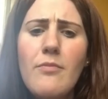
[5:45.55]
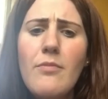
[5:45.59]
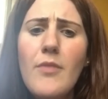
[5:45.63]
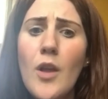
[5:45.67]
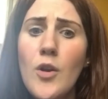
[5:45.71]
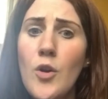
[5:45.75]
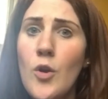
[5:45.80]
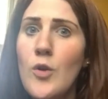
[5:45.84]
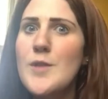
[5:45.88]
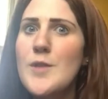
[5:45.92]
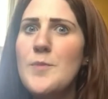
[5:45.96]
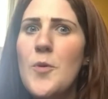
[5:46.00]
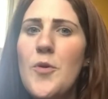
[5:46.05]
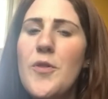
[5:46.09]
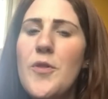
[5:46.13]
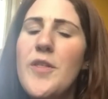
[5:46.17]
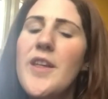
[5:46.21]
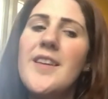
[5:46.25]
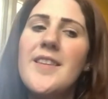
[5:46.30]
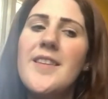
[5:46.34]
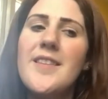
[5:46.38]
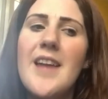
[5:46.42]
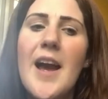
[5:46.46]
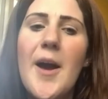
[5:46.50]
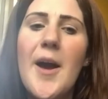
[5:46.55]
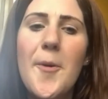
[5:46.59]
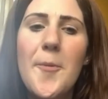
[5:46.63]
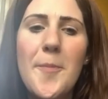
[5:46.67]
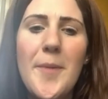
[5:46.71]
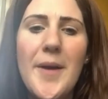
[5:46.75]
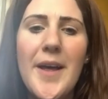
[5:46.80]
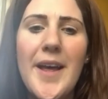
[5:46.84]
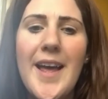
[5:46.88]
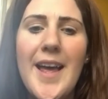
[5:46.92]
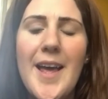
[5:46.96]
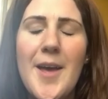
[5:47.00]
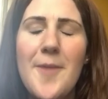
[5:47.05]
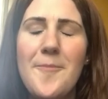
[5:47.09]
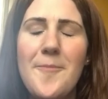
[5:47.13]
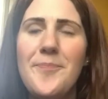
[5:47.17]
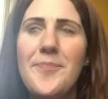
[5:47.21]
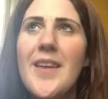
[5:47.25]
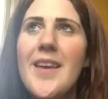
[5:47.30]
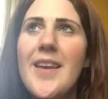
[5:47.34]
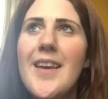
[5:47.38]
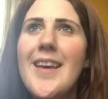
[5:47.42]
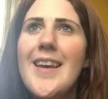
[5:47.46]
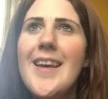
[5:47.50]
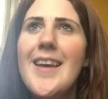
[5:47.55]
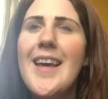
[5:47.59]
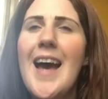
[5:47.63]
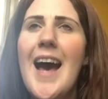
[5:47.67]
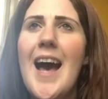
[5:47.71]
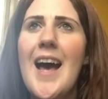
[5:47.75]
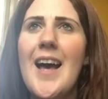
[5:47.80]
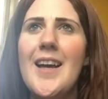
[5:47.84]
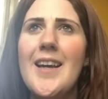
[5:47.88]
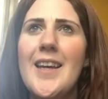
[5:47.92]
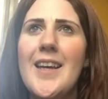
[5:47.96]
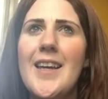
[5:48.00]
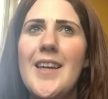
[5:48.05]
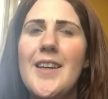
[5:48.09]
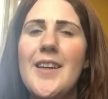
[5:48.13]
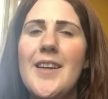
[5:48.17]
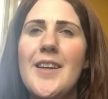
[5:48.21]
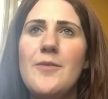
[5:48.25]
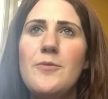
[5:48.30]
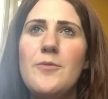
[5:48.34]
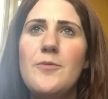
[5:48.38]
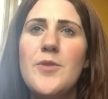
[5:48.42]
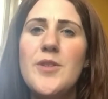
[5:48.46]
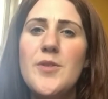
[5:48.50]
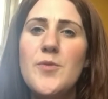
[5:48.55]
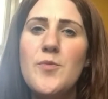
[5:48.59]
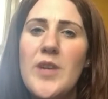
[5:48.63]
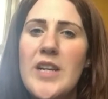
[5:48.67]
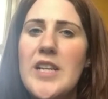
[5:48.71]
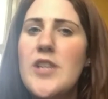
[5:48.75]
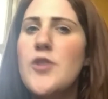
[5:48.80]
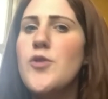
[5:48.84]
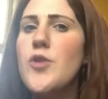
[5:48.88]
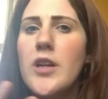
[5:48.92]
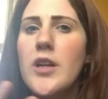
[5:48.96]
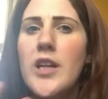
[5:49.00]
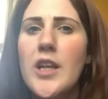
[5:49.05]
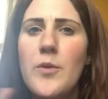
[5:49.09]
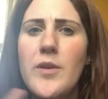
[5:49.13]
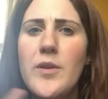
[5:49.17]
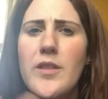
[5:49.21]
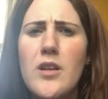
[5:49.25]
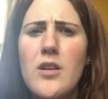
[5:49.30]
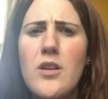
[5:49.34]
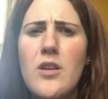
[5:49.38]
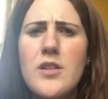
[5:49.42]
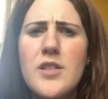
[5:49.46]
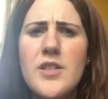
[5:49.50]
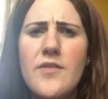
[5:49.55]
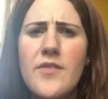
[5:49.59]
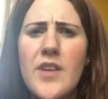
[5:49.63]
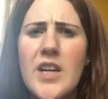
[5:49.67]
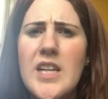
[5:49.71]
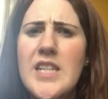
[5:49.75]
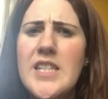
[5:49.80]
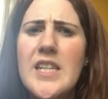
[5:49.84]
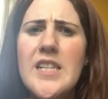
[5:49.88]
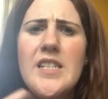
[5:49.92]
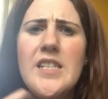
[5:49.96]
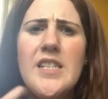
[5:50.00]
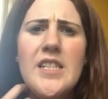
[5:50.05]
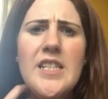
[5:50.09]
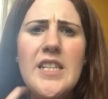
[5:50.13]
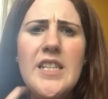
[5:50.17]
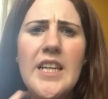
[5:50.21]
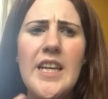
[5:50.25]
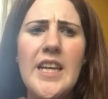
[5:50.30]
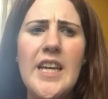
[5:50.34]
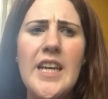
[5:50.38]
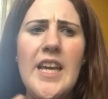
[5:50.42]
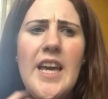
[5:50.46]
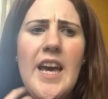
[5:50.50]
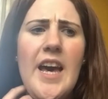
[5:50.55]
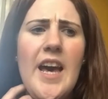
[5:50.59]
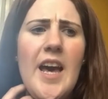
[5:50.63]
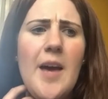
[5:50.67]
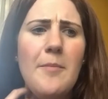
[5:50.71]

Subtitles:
not small things now, but I was really struggling with a loss of identity.